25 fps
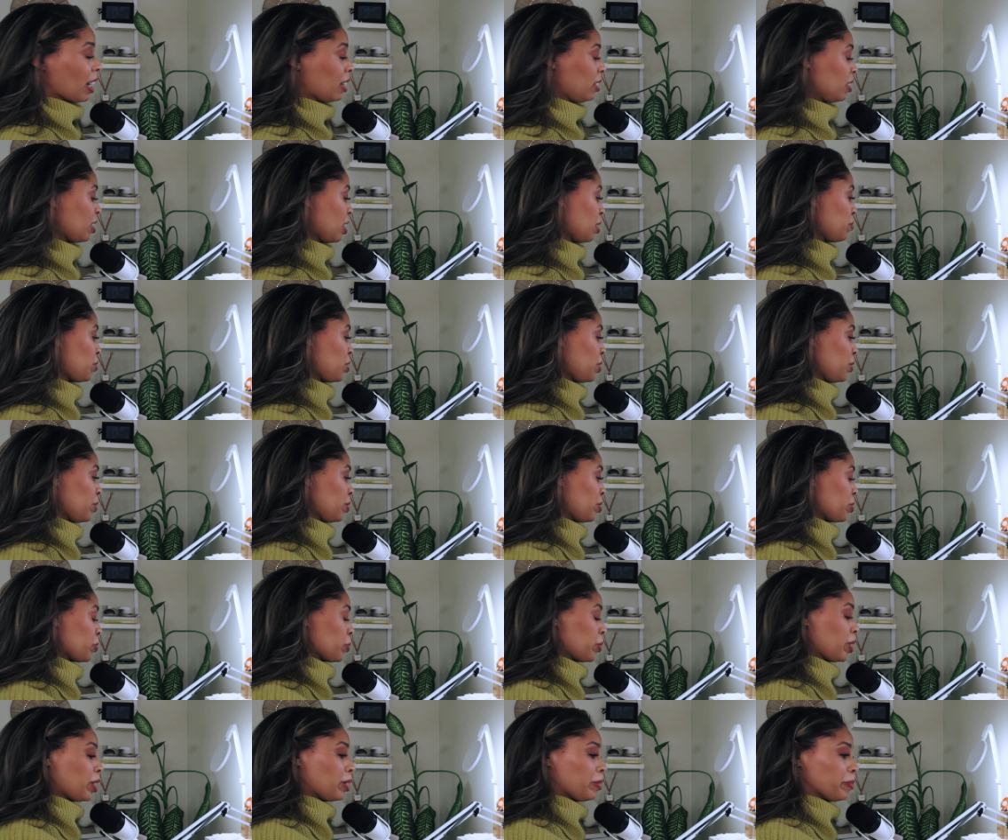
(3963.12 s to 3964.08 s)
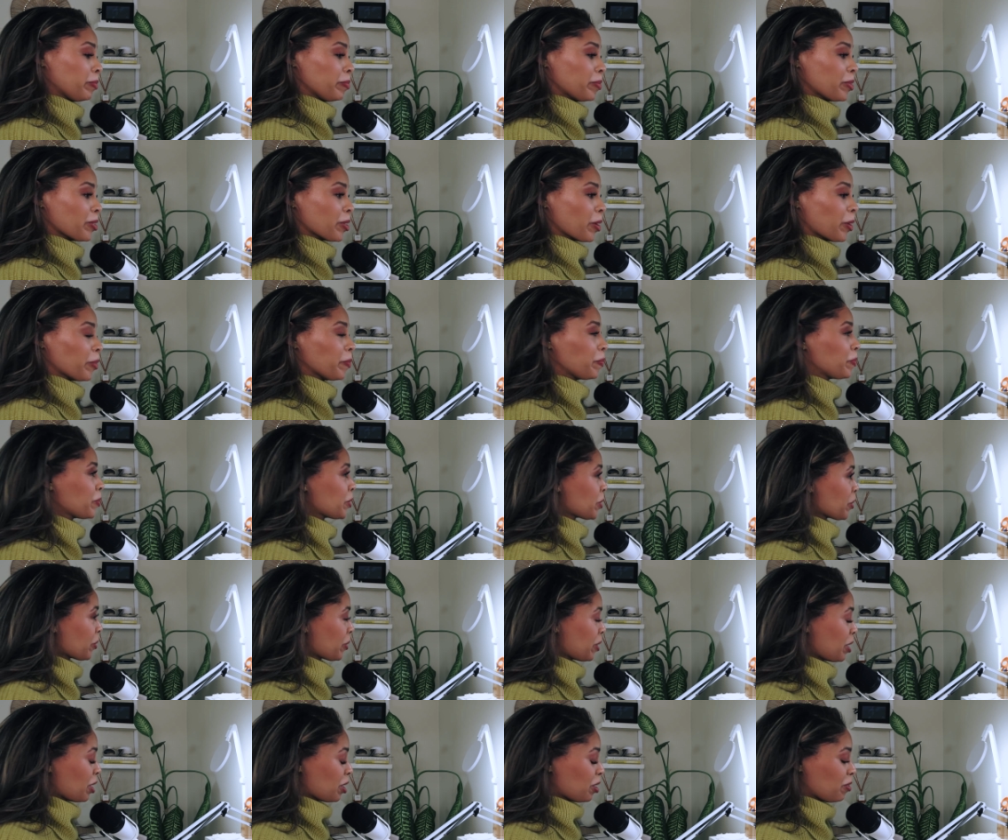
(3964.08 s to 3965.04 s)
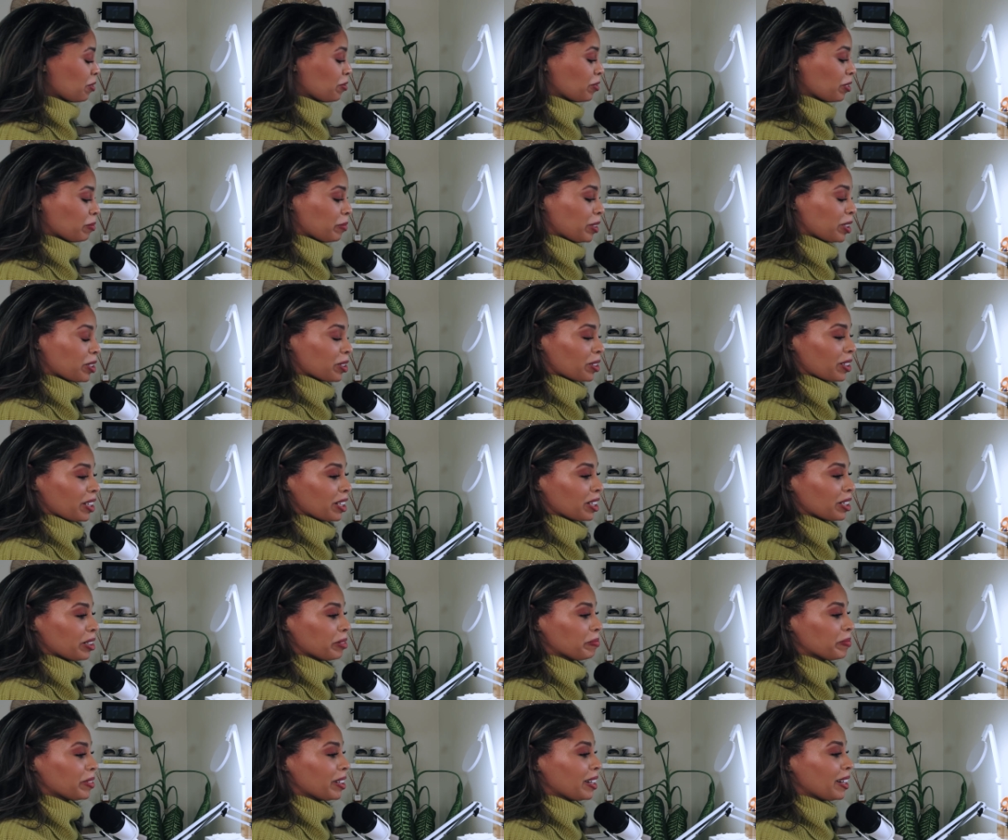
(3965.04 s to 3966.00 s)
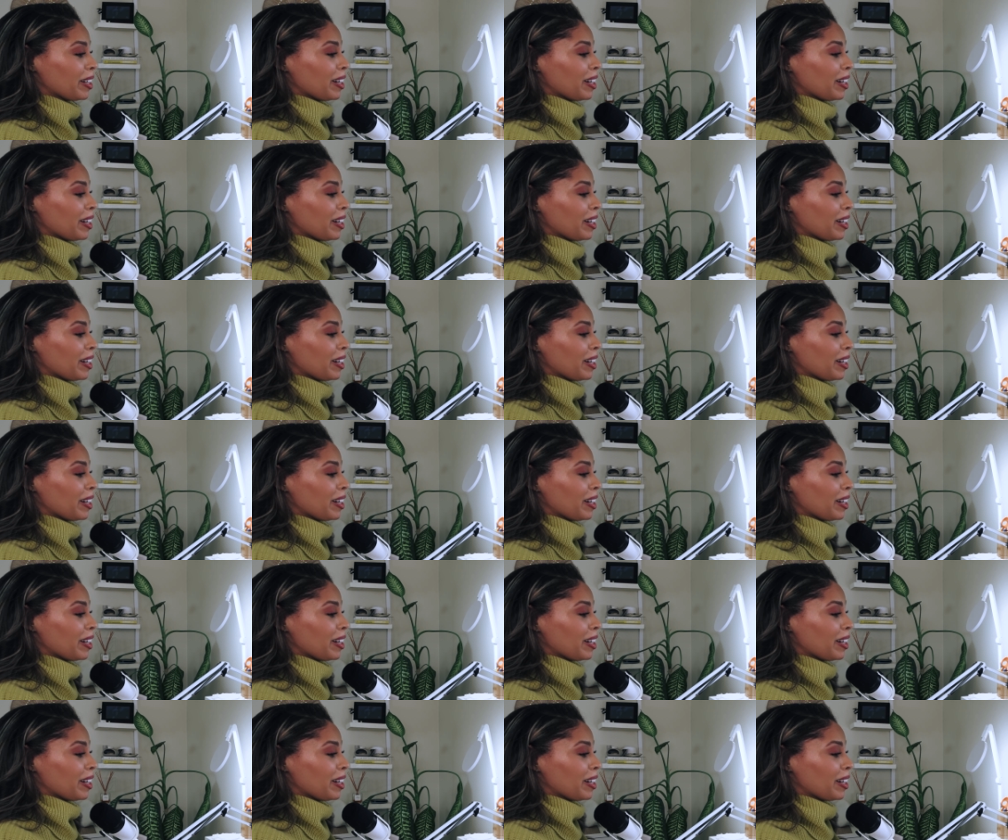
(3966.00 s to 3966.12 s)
I look up to as well. So thank you for mentioning him.